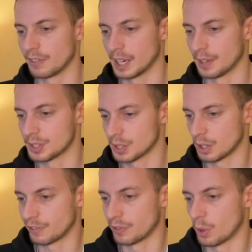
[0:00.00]
an answer
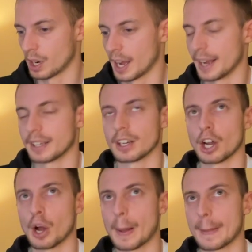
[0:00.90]
for like
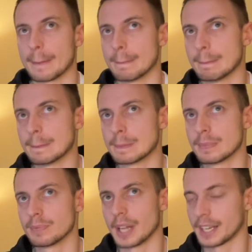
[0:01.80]

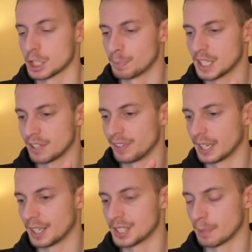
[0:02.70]
a specific
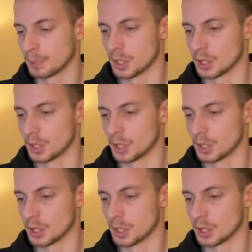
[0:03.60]
example.